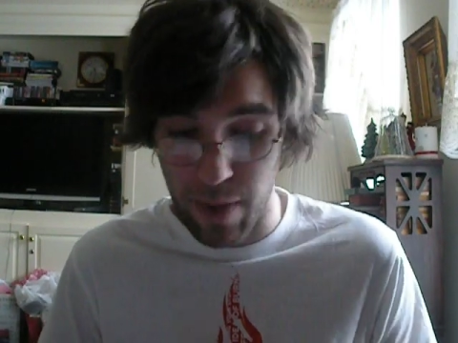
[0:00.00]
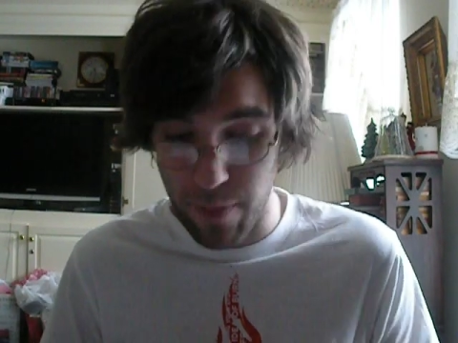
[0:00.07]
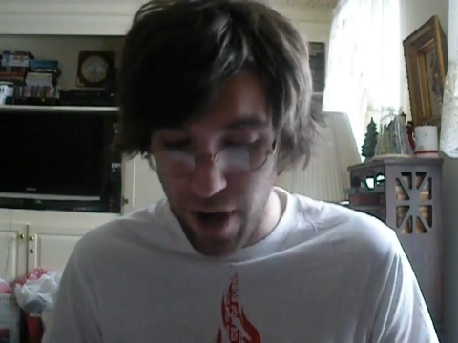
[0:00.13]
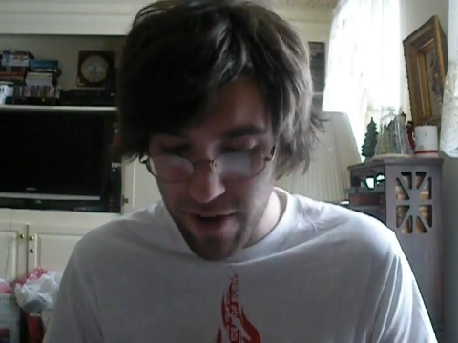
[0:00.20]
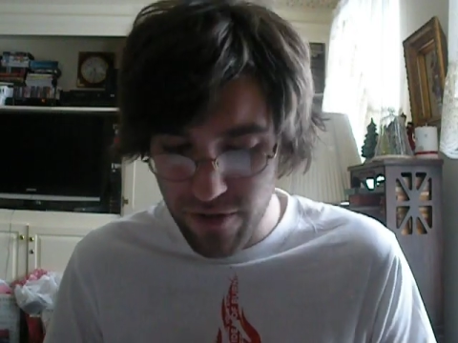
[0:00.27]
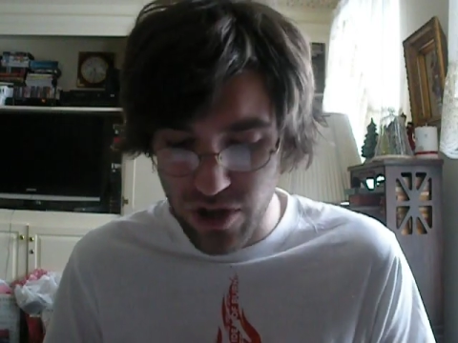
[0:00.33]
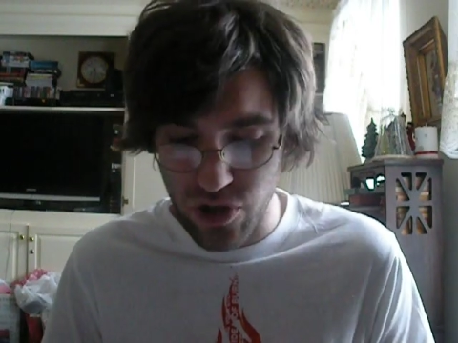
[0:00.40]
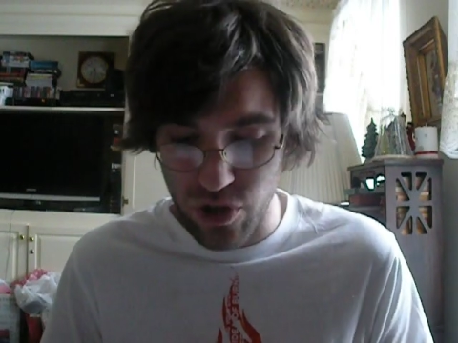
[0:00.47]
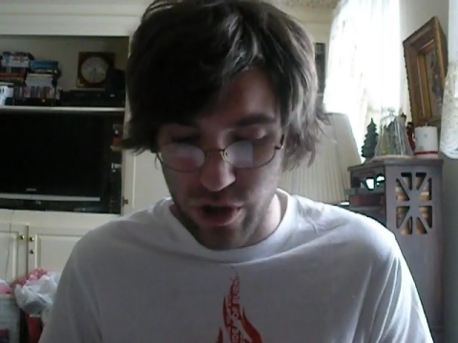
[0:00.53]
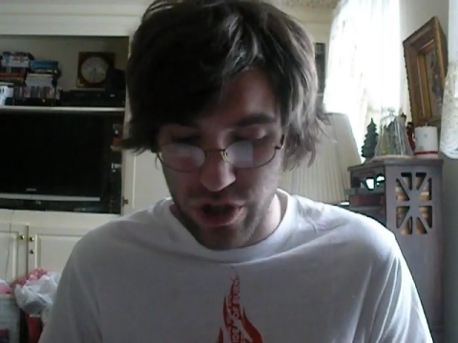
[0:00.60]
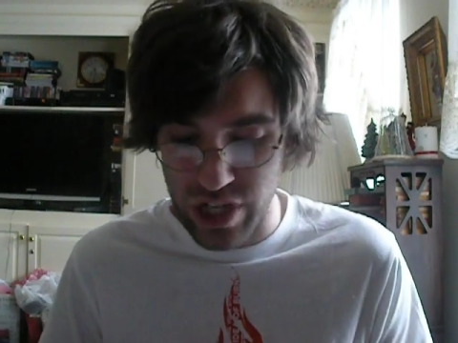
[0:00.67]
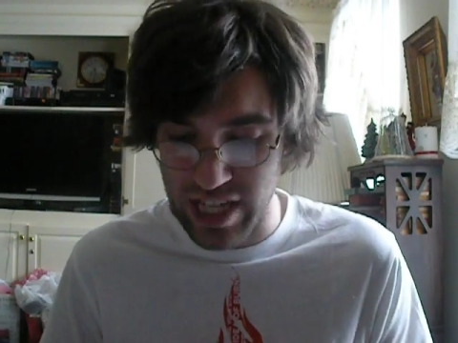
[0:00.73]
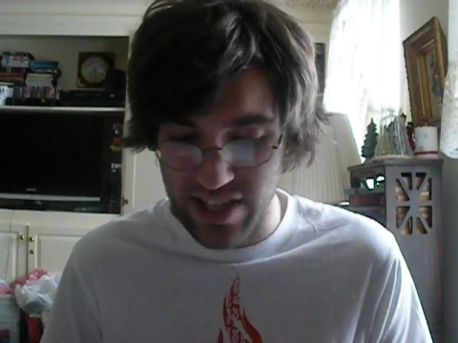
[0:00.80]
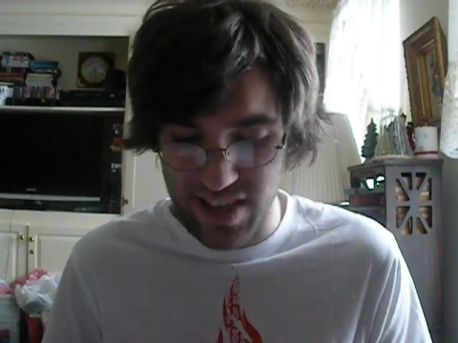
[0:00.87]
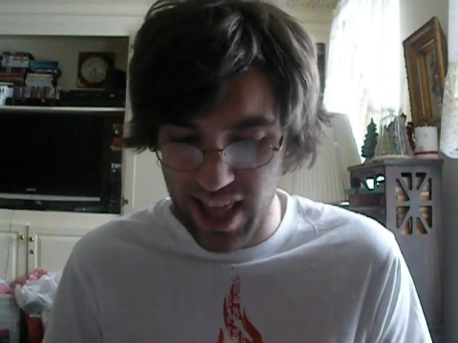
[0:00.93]
the above
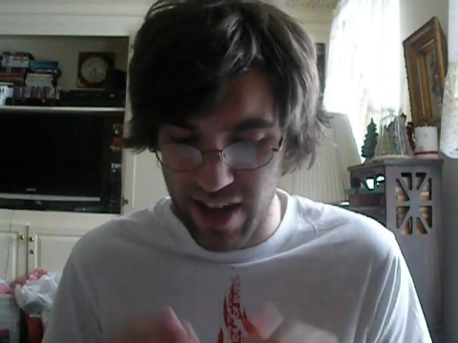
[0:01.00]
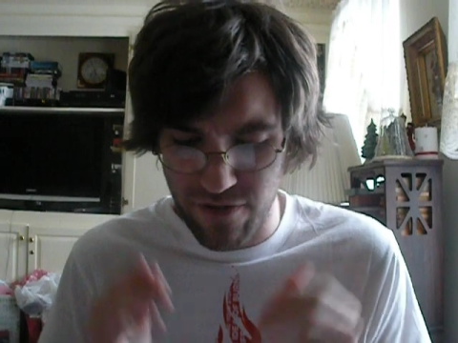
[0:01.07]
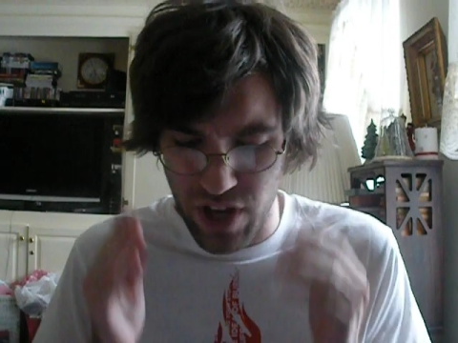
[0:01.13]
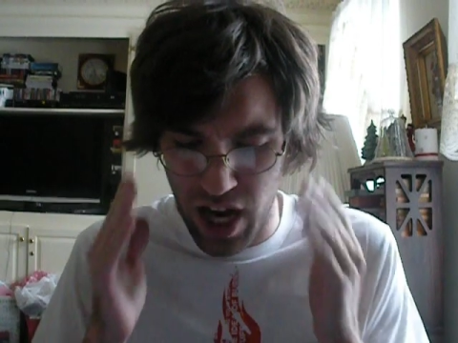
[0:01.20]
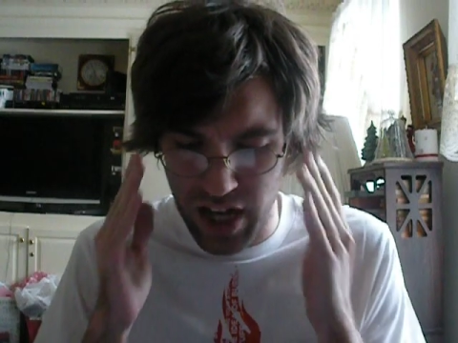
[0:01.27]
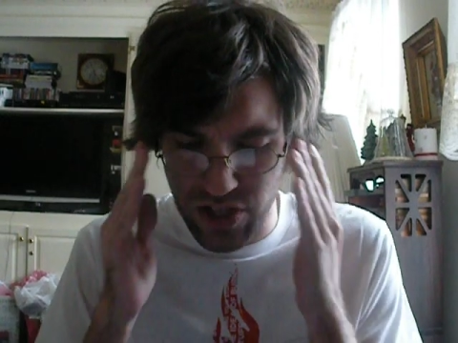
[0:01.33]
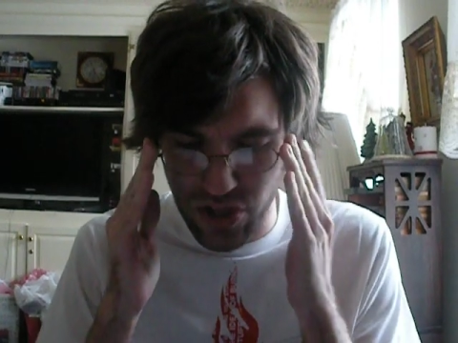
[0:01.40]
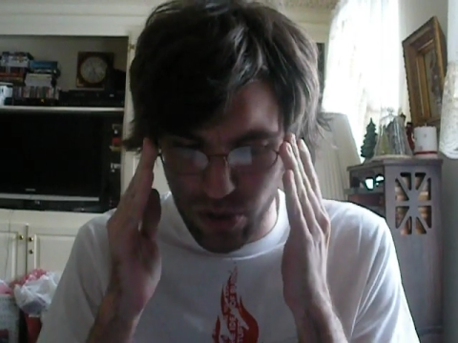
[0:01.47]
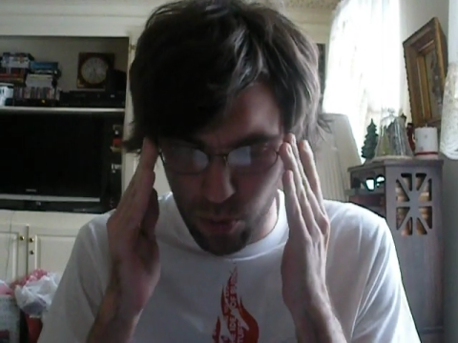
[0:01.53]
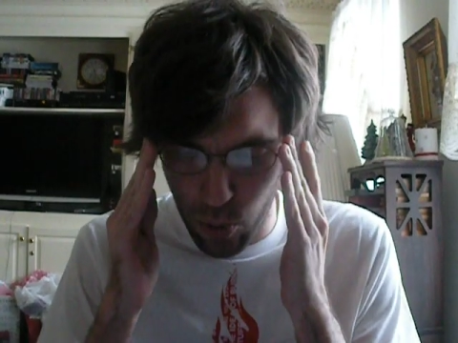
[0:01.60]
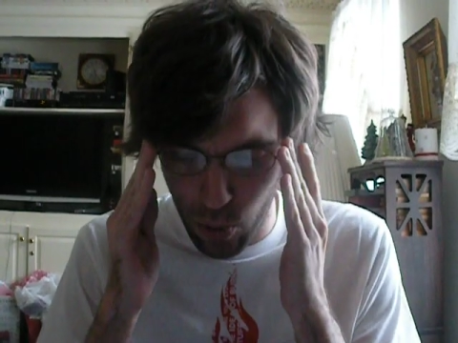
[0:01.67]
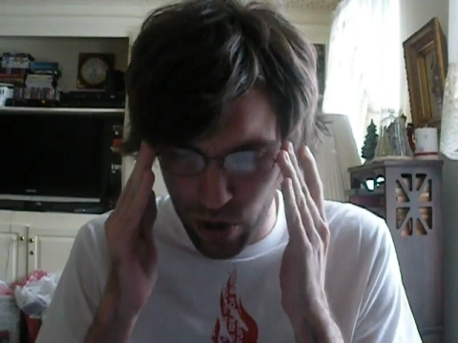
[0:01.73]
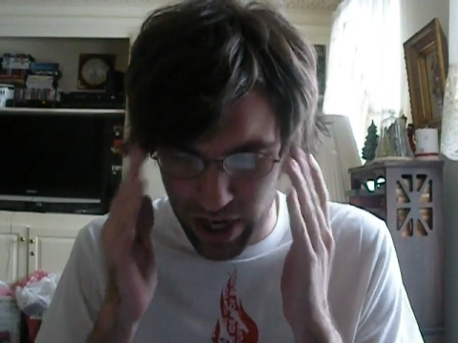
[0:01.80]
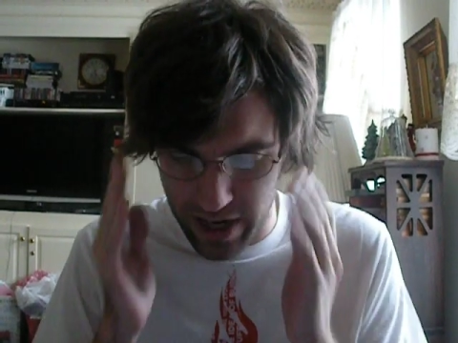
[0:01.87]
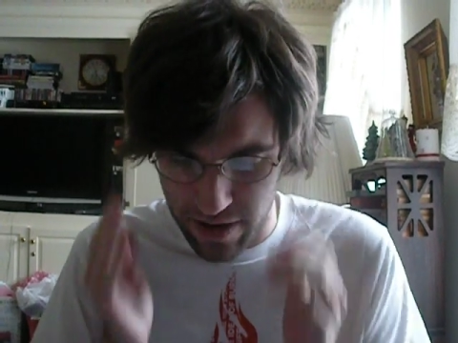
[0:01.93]
assertion is left
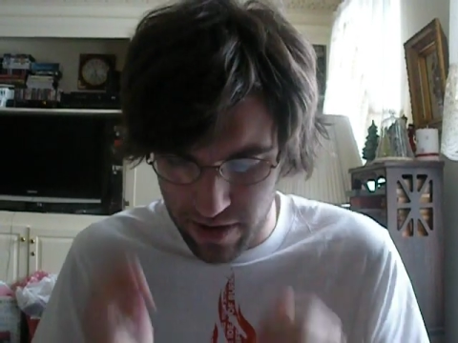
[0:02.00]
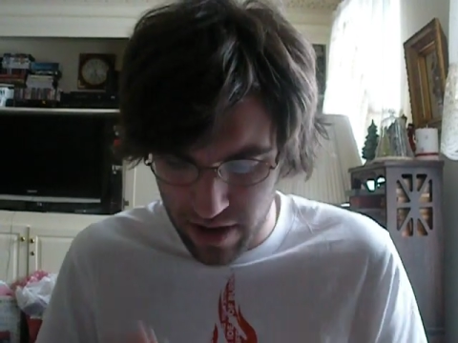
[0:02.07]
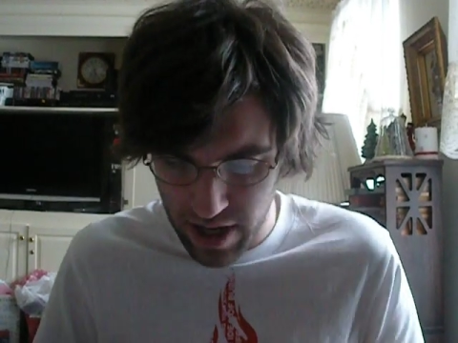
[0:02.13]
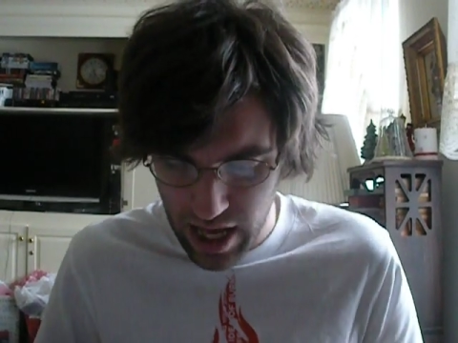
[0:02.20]
unsupported.